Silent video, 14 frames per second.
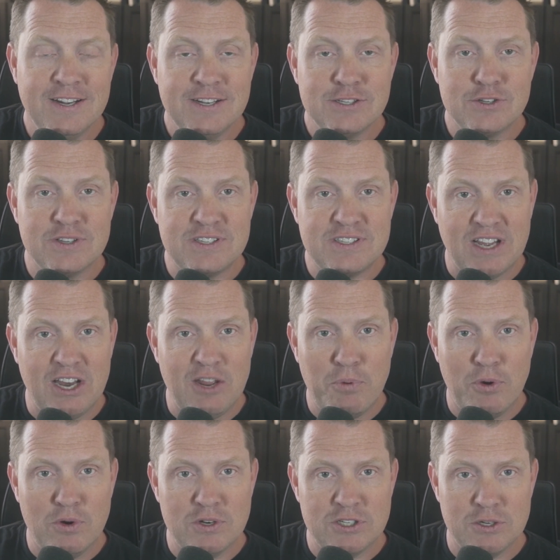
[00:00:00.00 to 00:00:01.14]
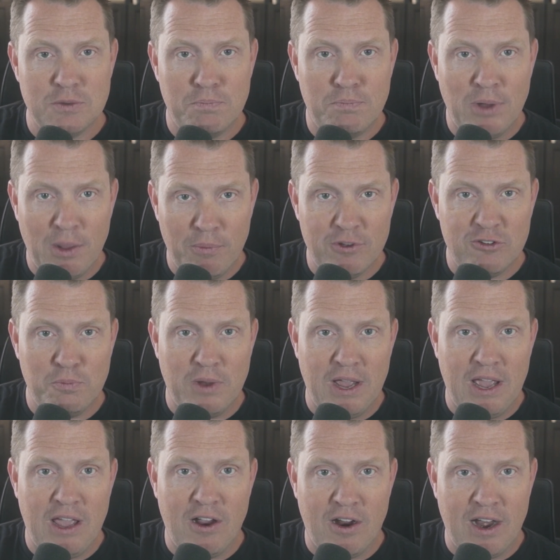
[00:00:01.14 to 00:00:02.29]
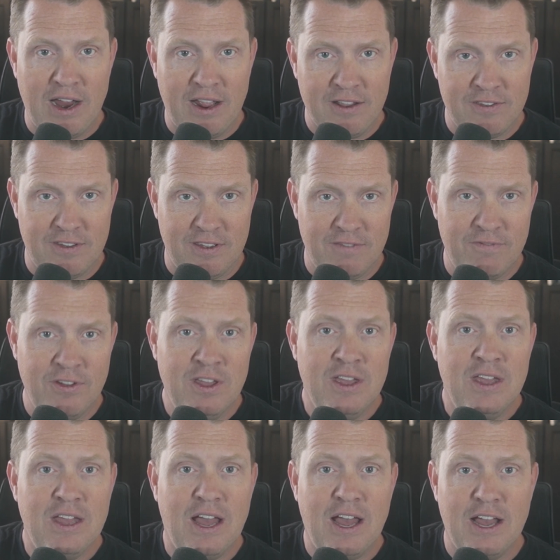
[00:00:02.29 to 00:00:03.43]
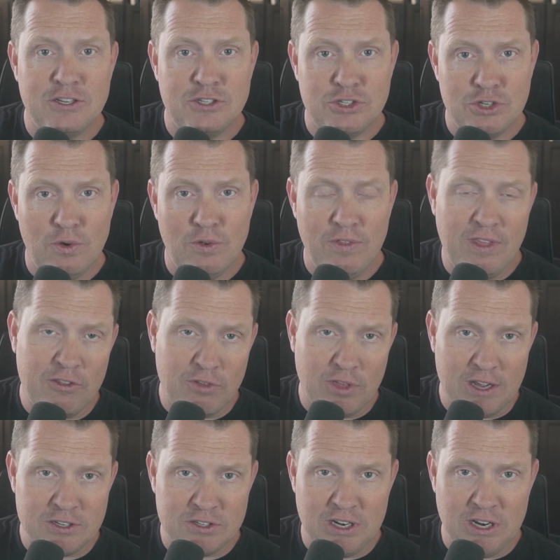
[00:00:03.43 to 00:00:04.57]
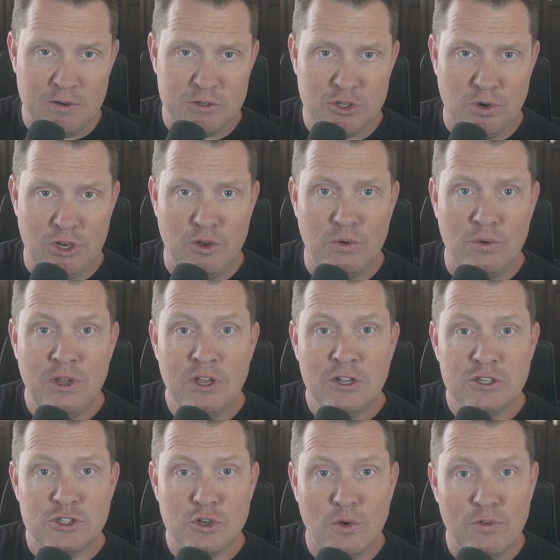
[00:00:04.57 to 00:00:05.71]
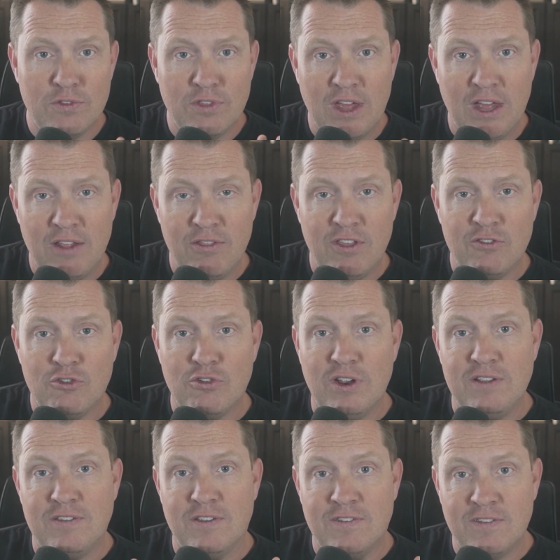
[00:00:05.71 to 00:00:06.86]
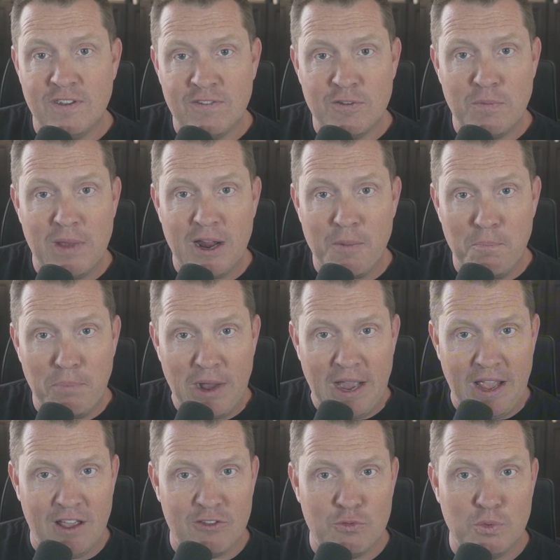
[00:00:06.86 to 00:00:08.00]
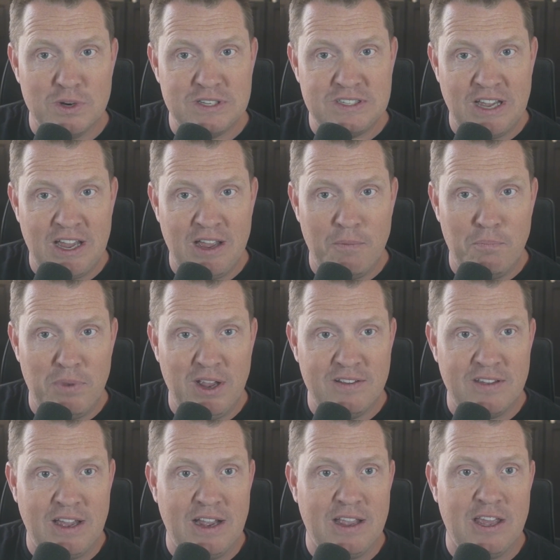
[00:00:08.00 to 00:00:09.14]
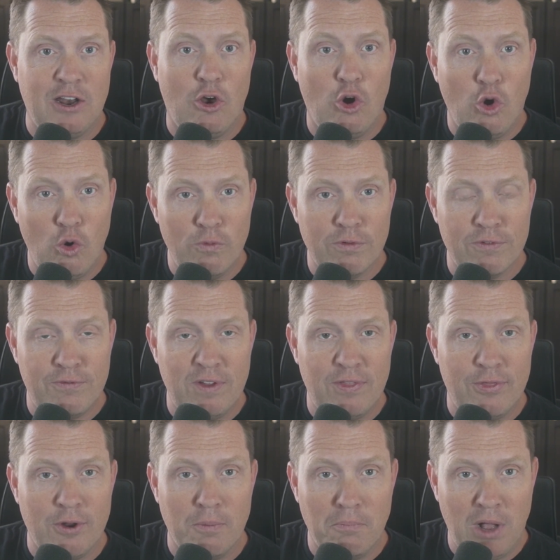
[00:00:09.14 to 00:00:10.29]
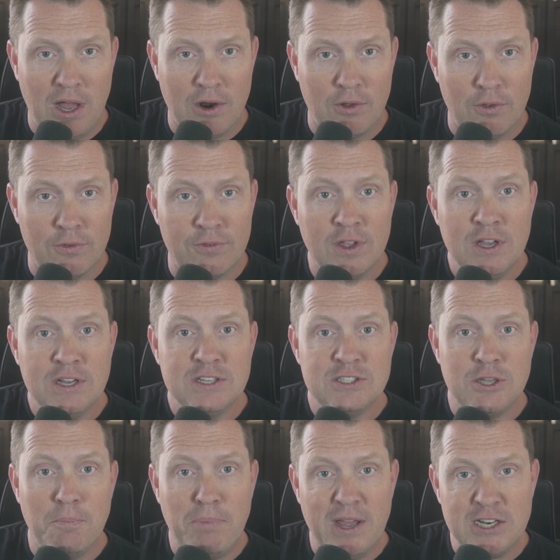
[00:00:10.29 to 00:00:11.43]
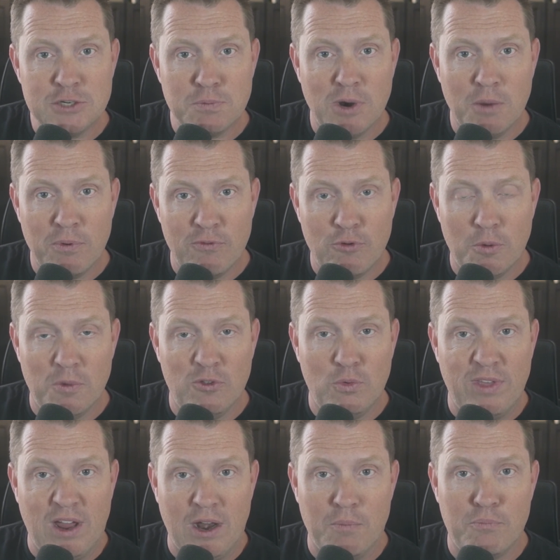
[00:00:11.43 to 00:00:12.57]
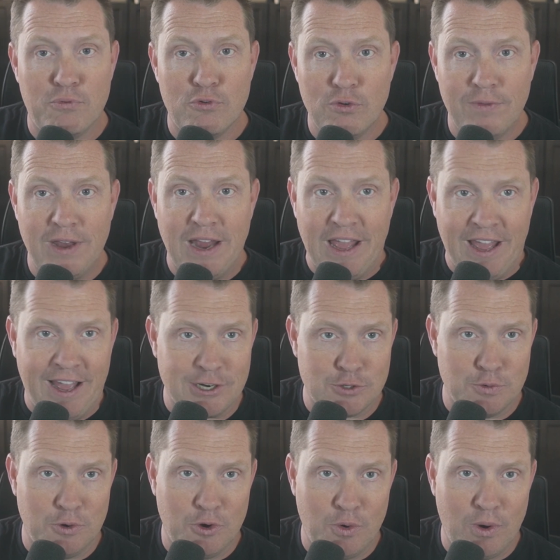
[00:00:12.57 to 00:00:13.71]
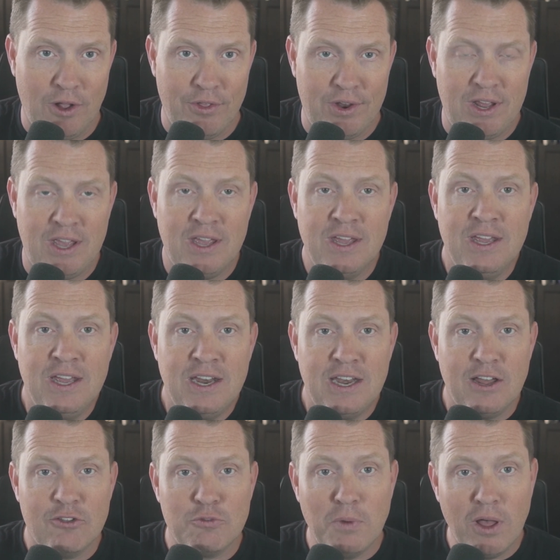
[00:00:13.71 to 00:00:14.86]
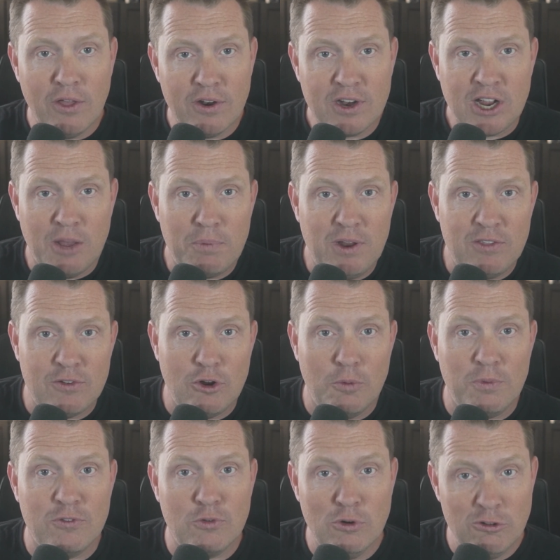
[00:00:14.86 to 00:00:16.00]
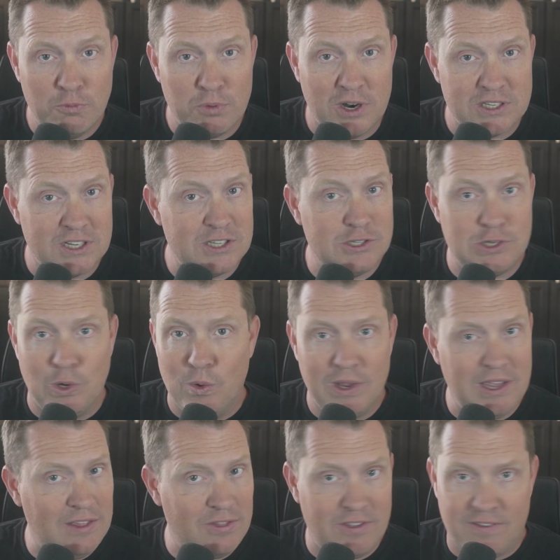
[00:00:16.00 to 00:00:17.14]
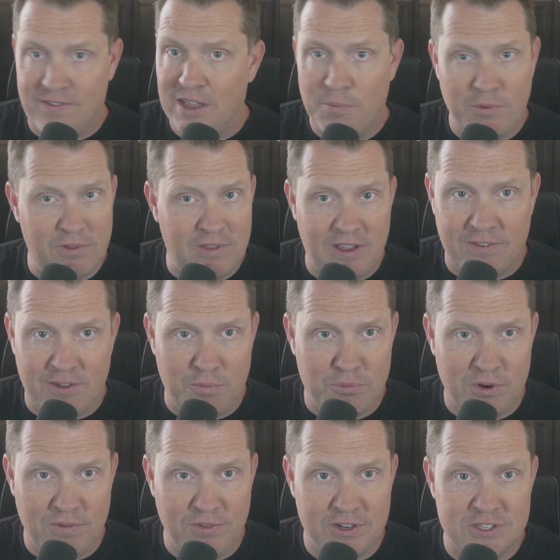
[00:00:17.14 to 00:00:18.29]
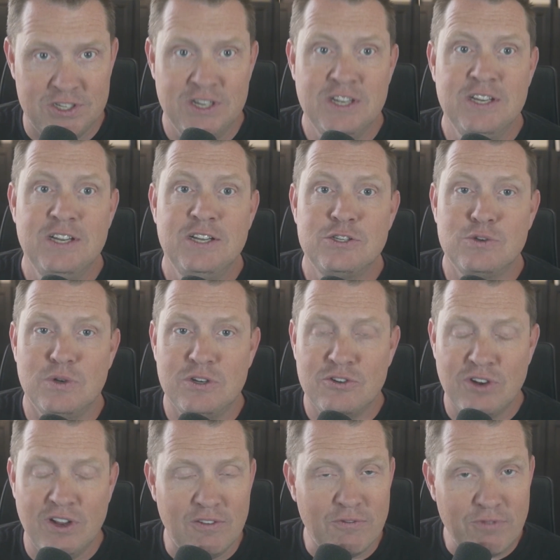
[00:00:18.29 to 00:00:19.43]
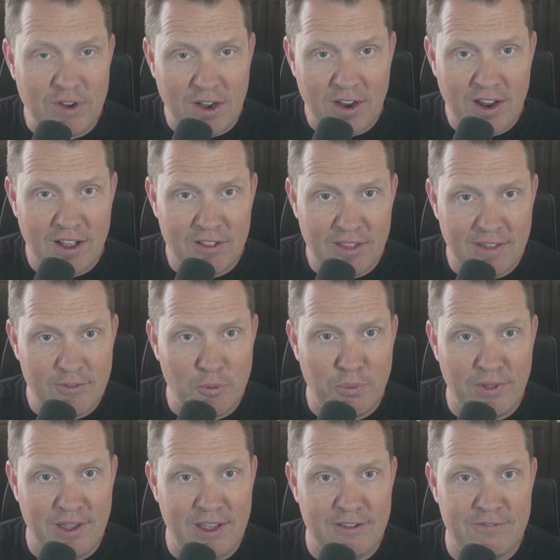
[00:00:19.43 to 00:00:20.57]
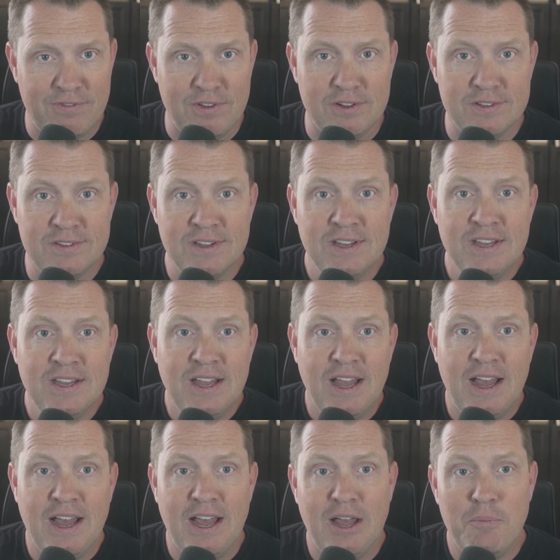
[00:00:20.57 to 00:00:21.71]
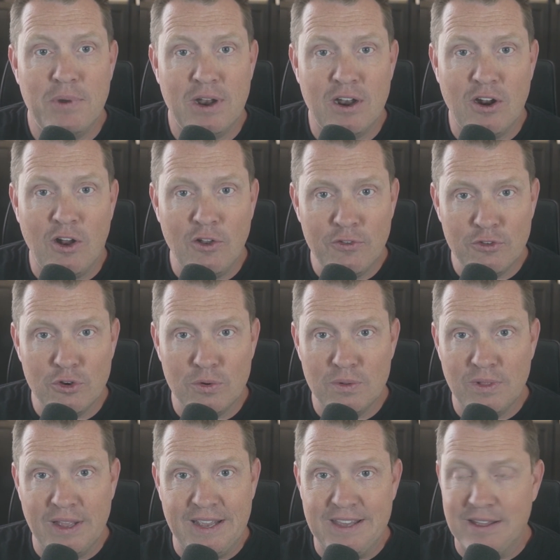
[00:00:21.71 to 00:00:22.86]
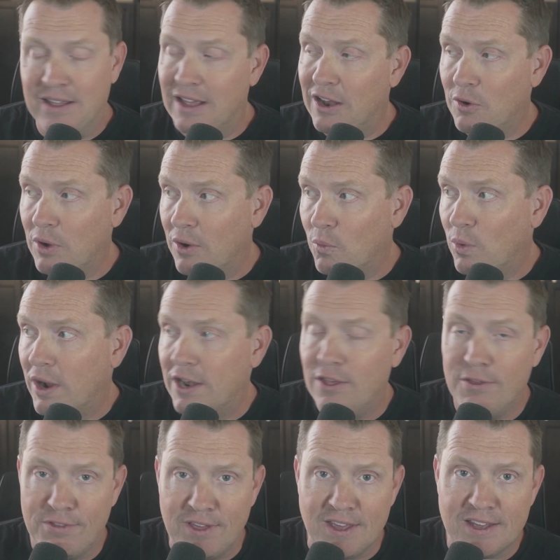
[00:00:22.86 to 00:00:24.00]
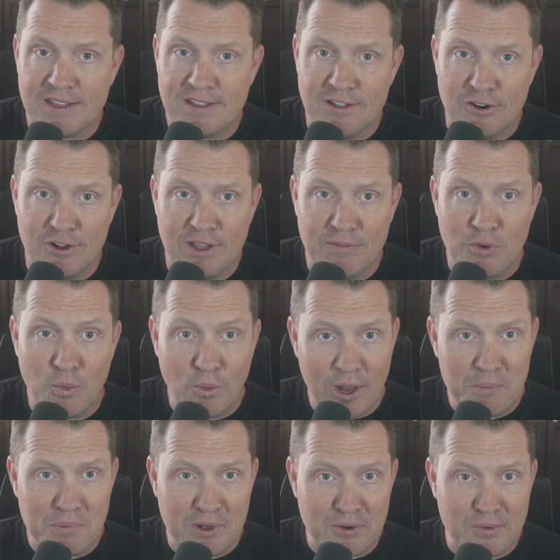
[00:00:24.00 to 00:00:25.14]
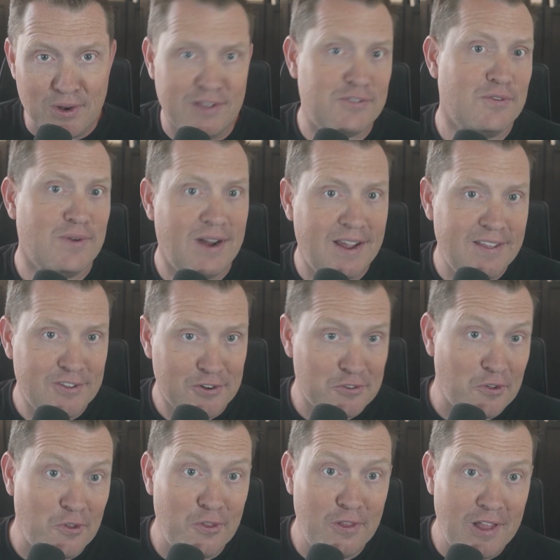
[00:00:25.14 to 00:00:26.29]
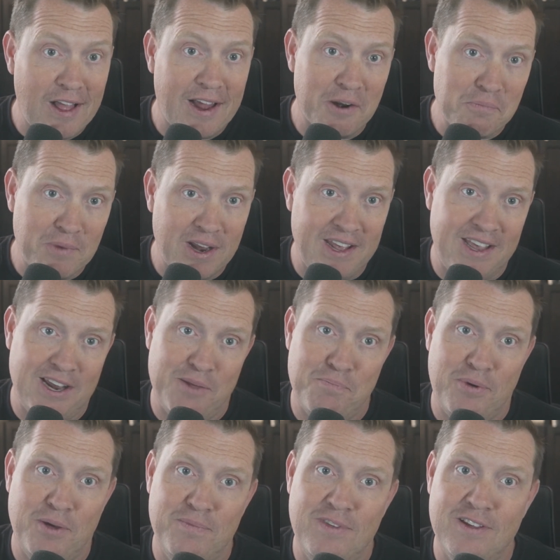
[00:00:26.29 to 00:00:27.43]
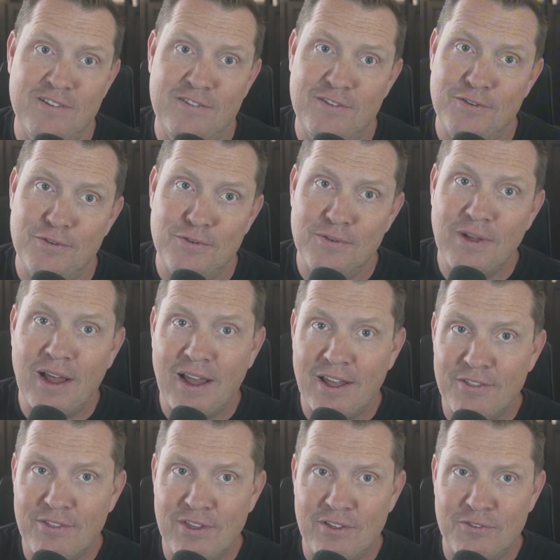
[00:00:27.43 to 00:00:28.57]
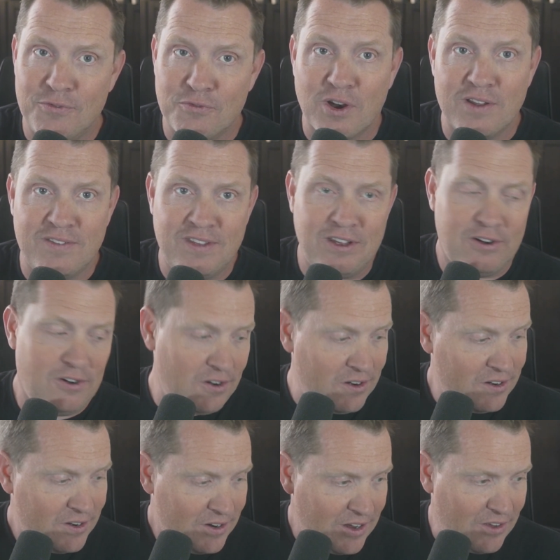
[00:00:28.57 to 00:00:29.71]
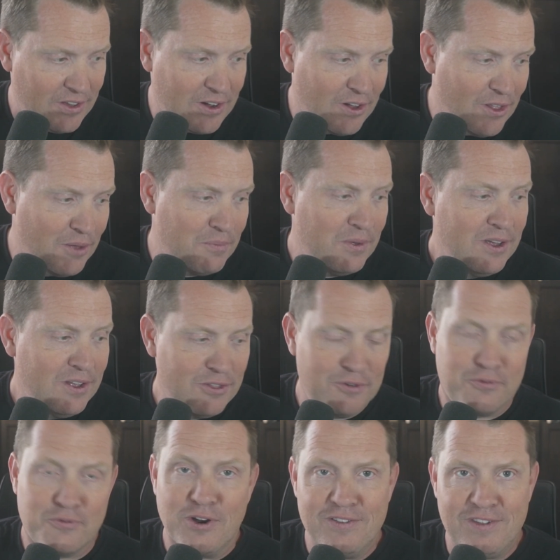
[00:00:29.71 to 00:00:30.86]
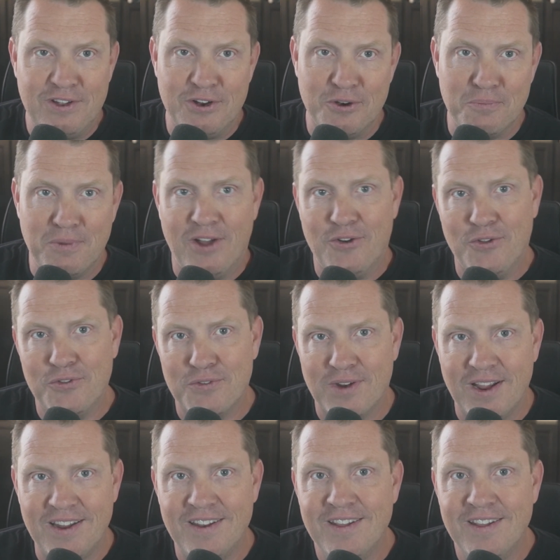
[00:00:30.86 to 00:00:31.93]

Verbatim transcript: So the study published by arXiv uh, shows, and that's that study I was showing you, shows that this creates a systematic bias where te big tech can overfit their models to benchmark performance without improving actual quality. Now, smaller companies and open source projects don't get this sample test privilege. So it creates a very unlevel playing field, uh, but it also like, and, and why do you think? You know, I'll give you one big reason, right? There's a lot of money getting pumped into uh, these frontier, as they call them, the frontier models, right?